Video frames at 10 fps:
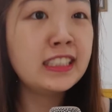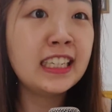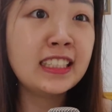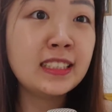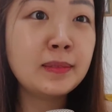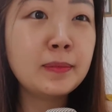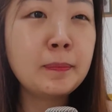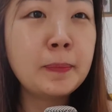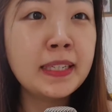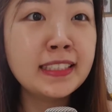six
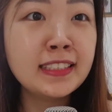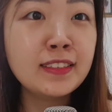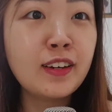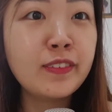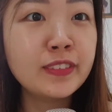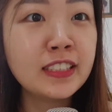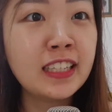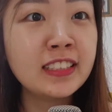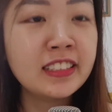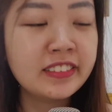piece of
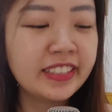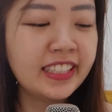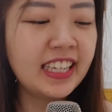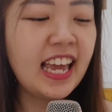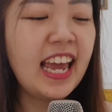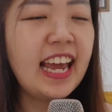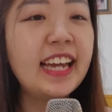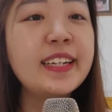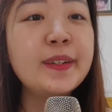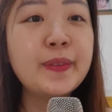sunscreen.
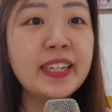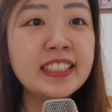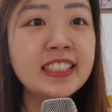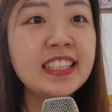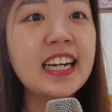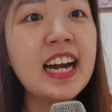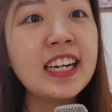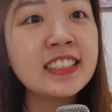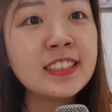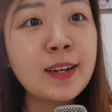Anyways, here
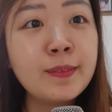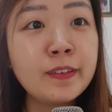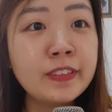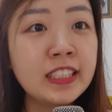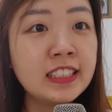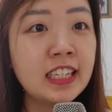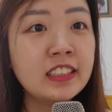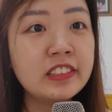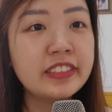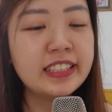are some of the
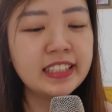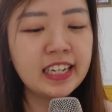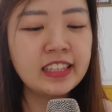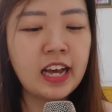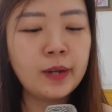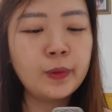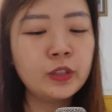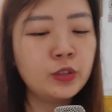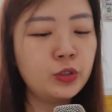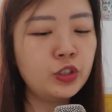sunscreen that I
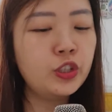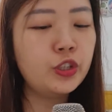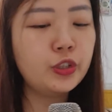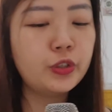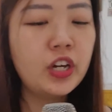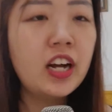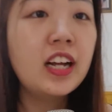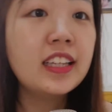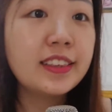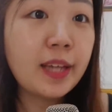want to show you.
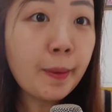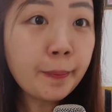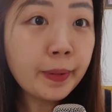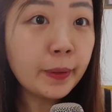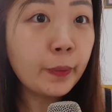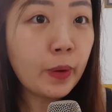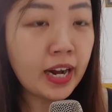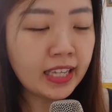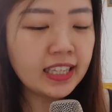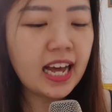Number
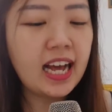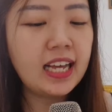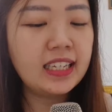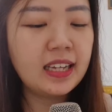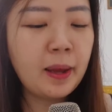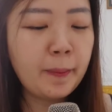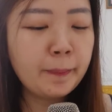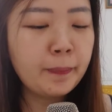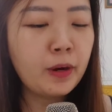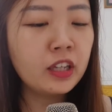one, I
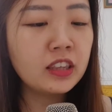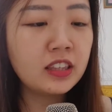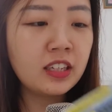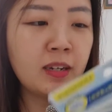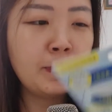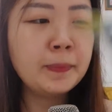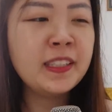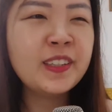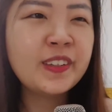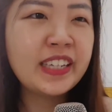bought the
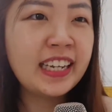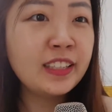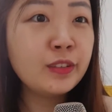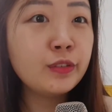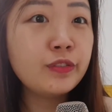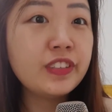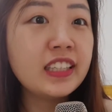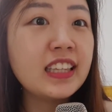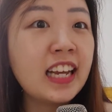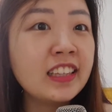Biore U
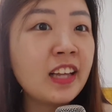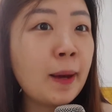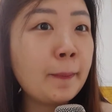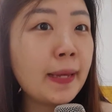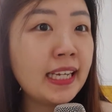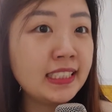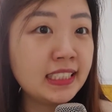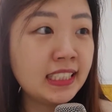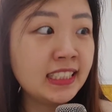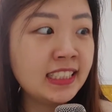V Light Up
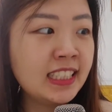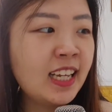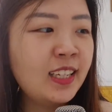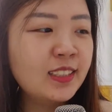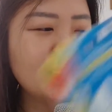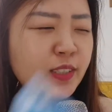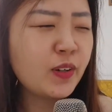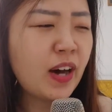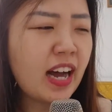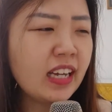Essence.
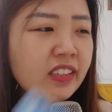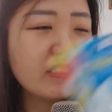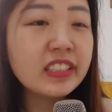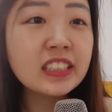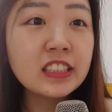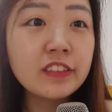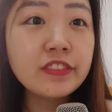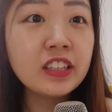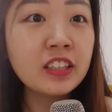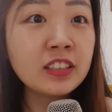So I
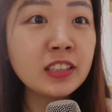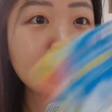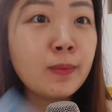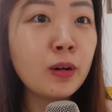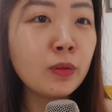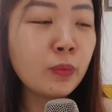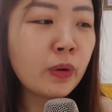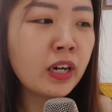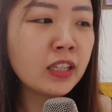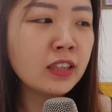received the small
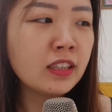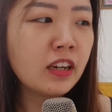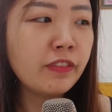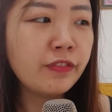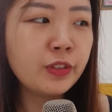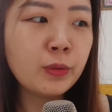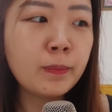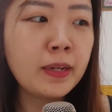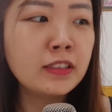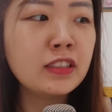one a few
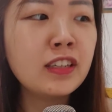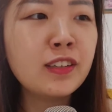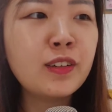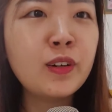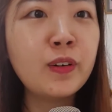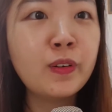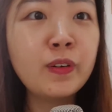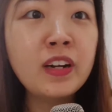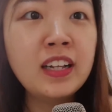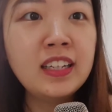months
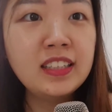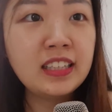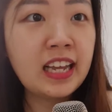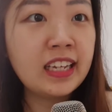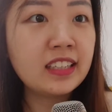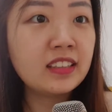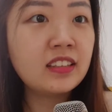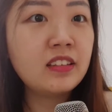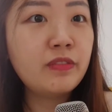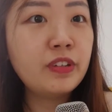ago, like
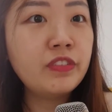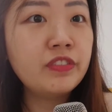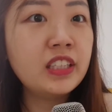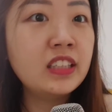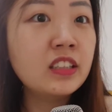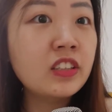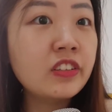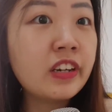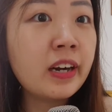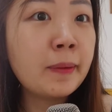fifteen
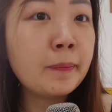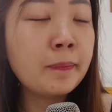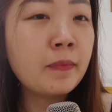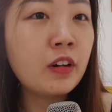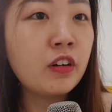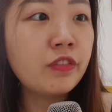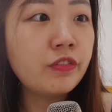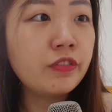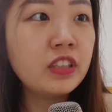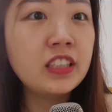grams of
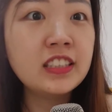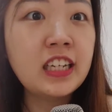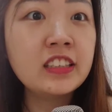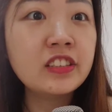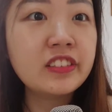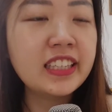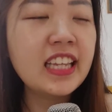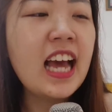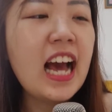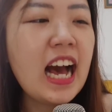the
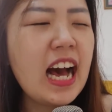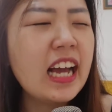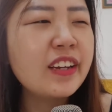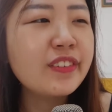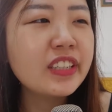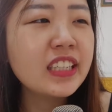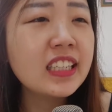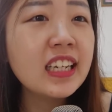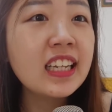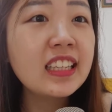sunscreen. I
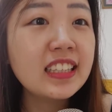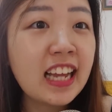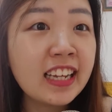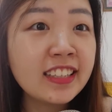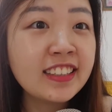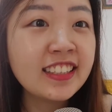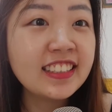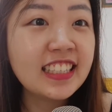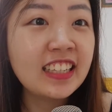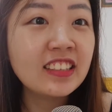really like
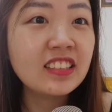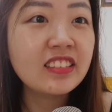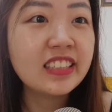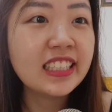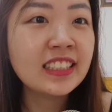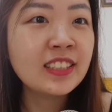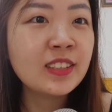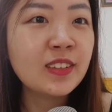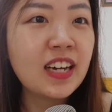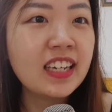the sunscreen,
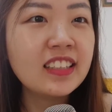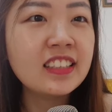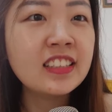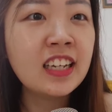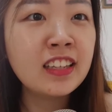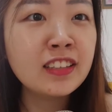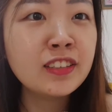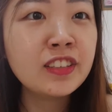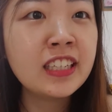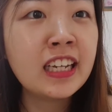so I
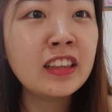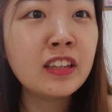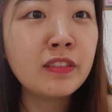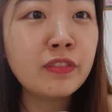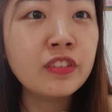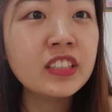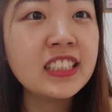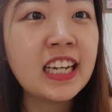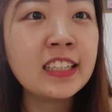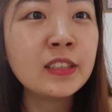decided to get the full
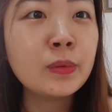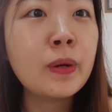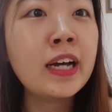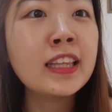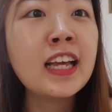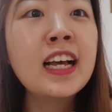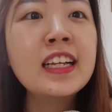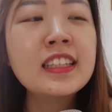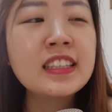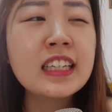size one.
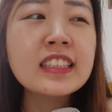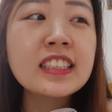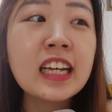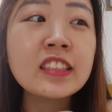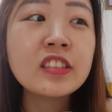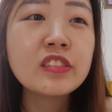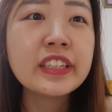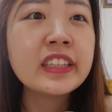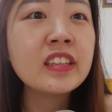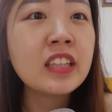This
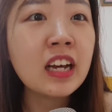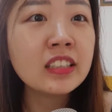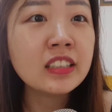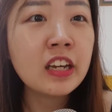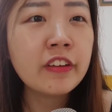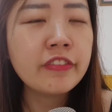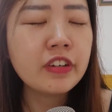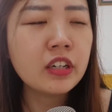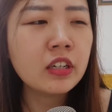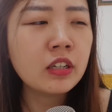sunscreen does have
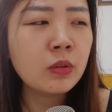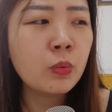a